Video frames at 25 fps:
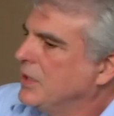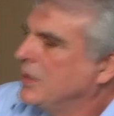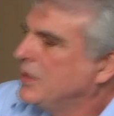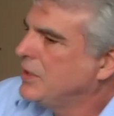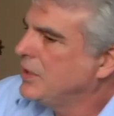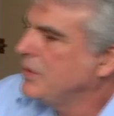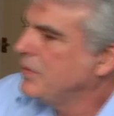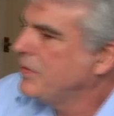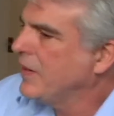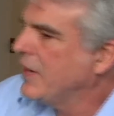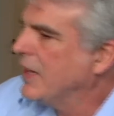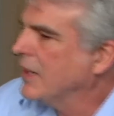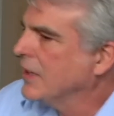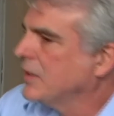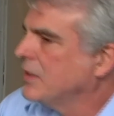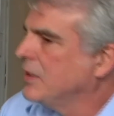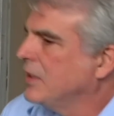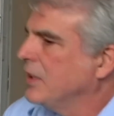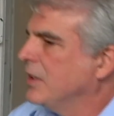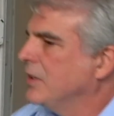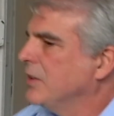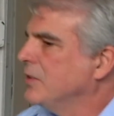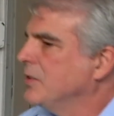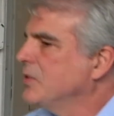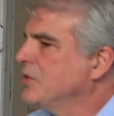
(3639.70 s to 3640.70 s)
de
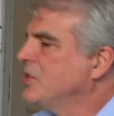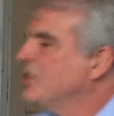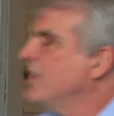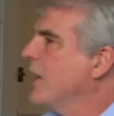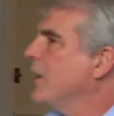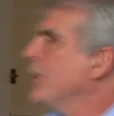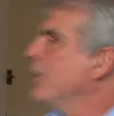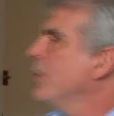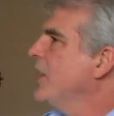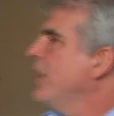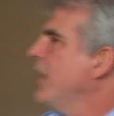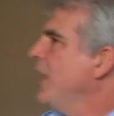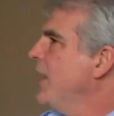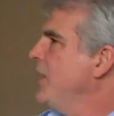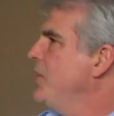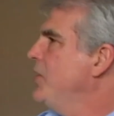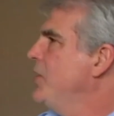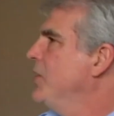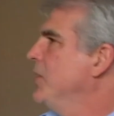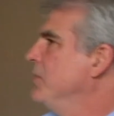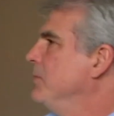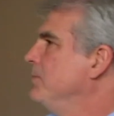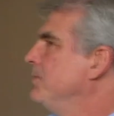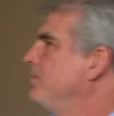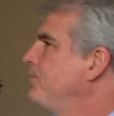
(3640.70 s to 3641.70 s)
facto
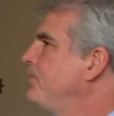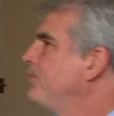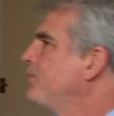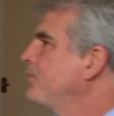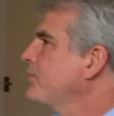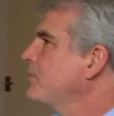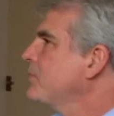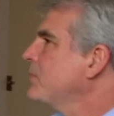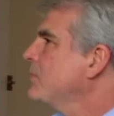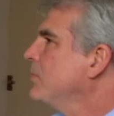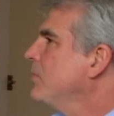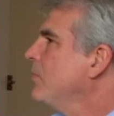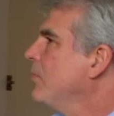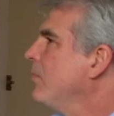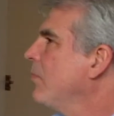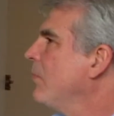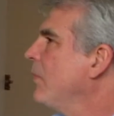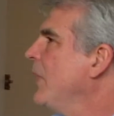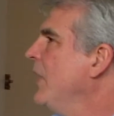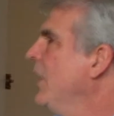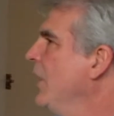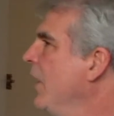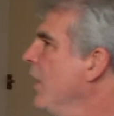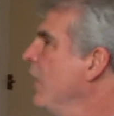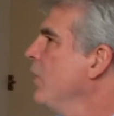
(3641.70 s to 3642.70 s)
segregation.
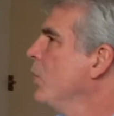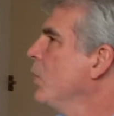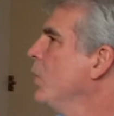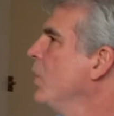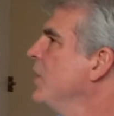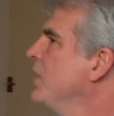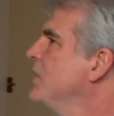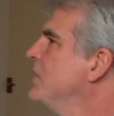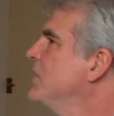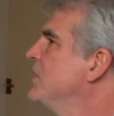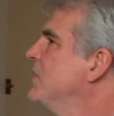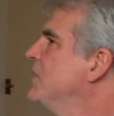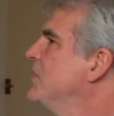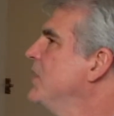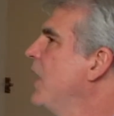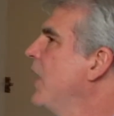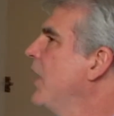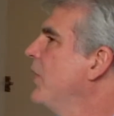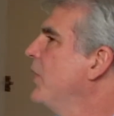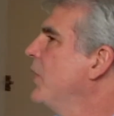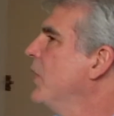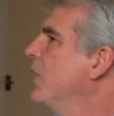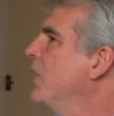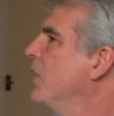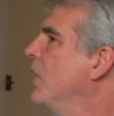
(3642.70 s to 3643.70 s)
In other words, it's
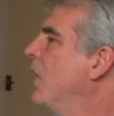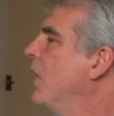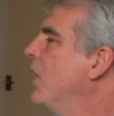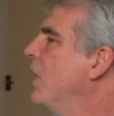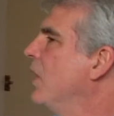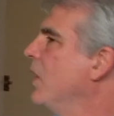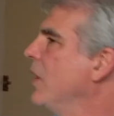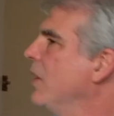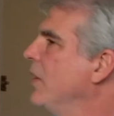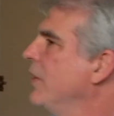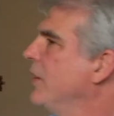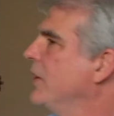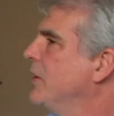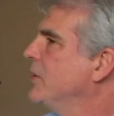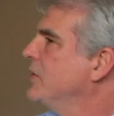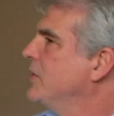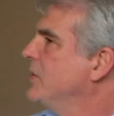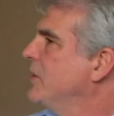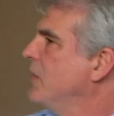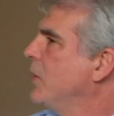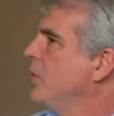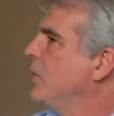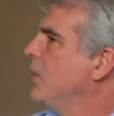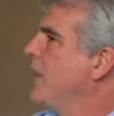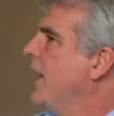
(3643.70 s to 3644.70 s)
not the law, there's
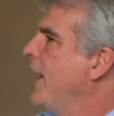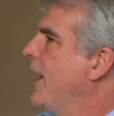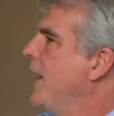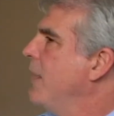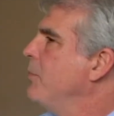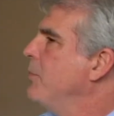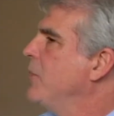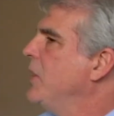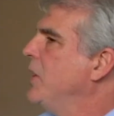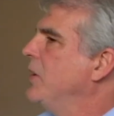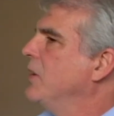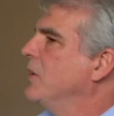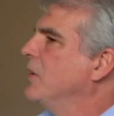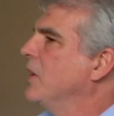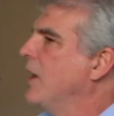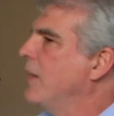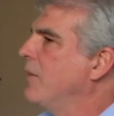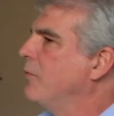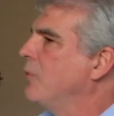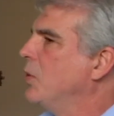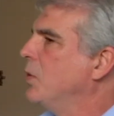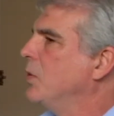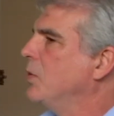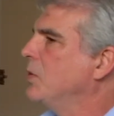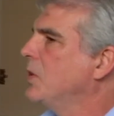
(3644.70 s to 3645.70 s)
no cabinet
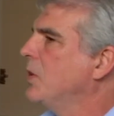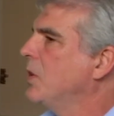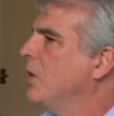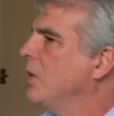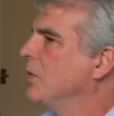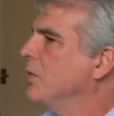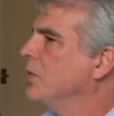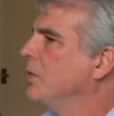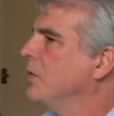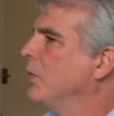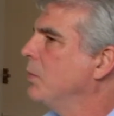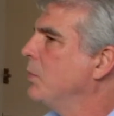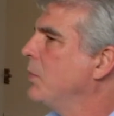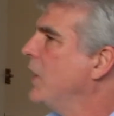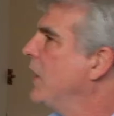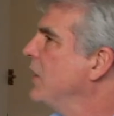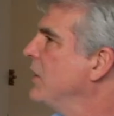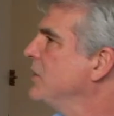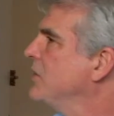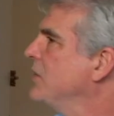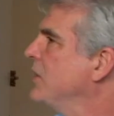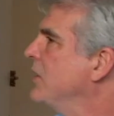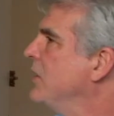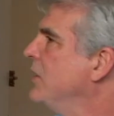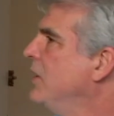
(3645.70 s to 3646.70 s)
level cultural
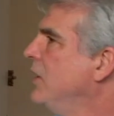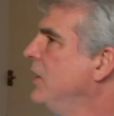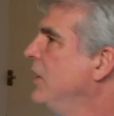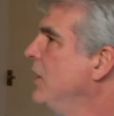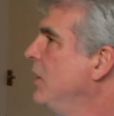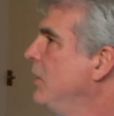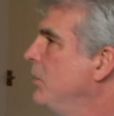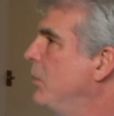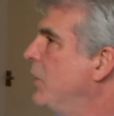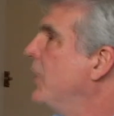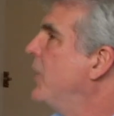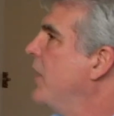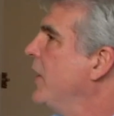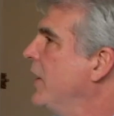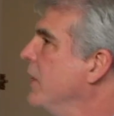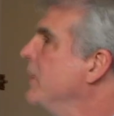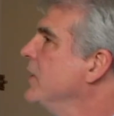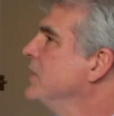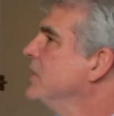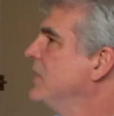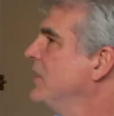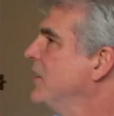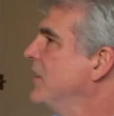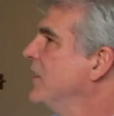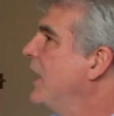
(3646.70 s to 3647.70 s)
policy, but
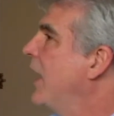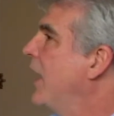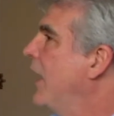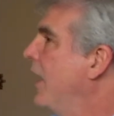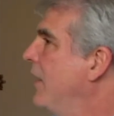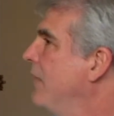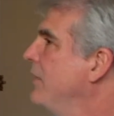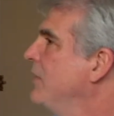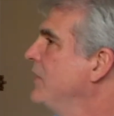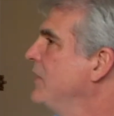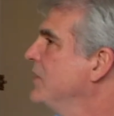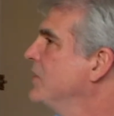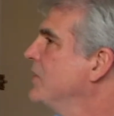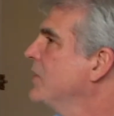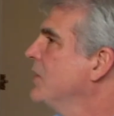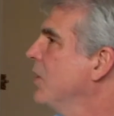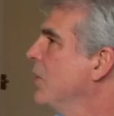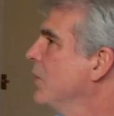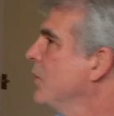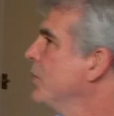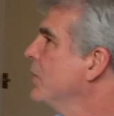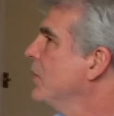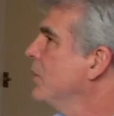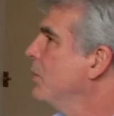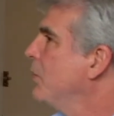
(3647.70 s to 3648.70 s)
there's an obvious
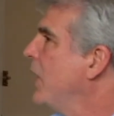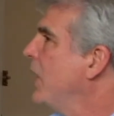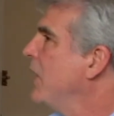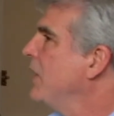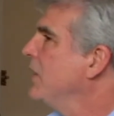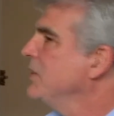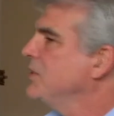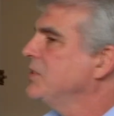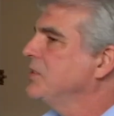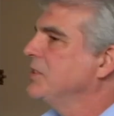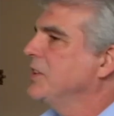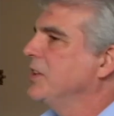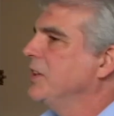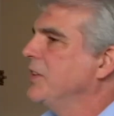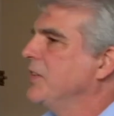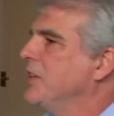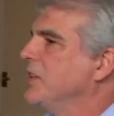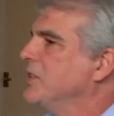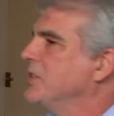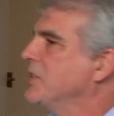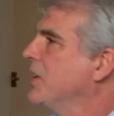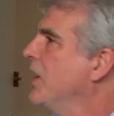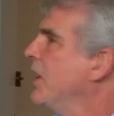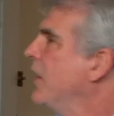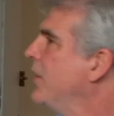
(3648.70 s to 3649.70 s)
cultural policy in
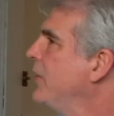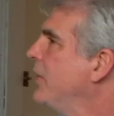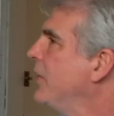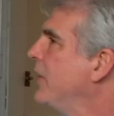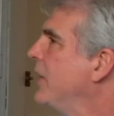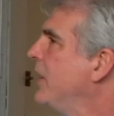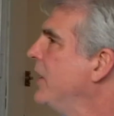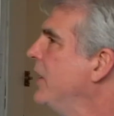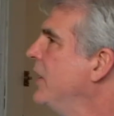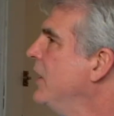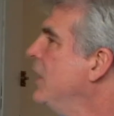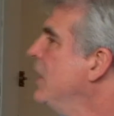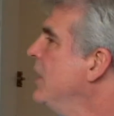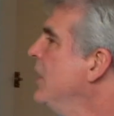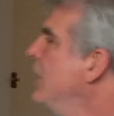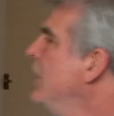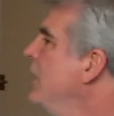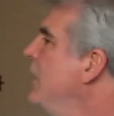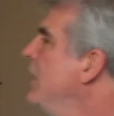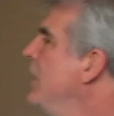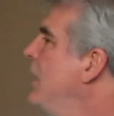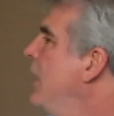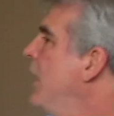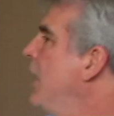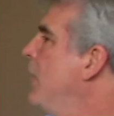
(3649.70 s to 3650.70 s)
this country.
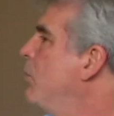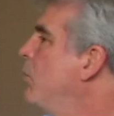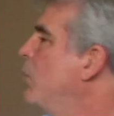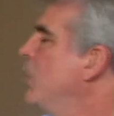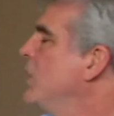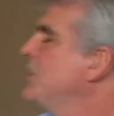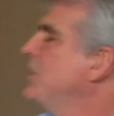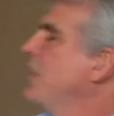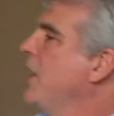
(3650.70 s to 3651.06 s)
And what's